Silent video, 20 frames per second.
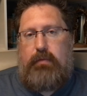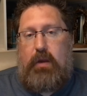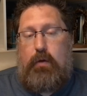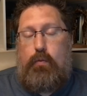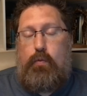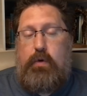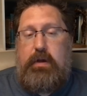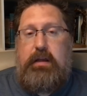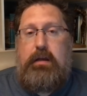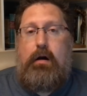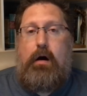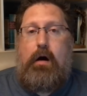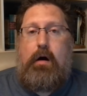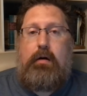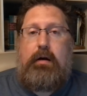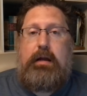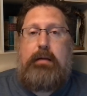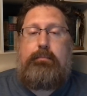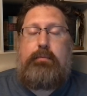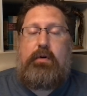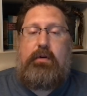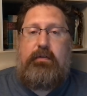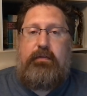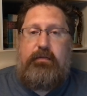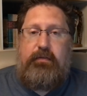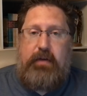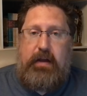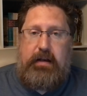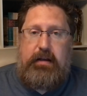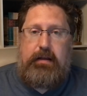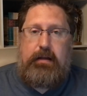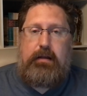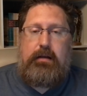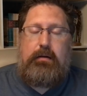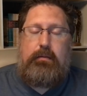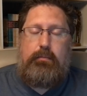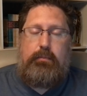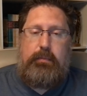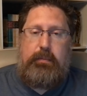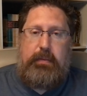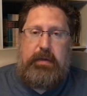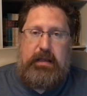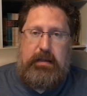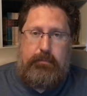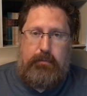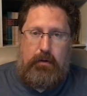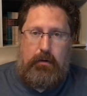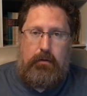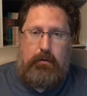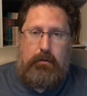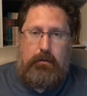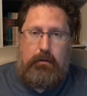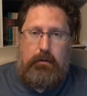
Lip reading: We are a prophetic people.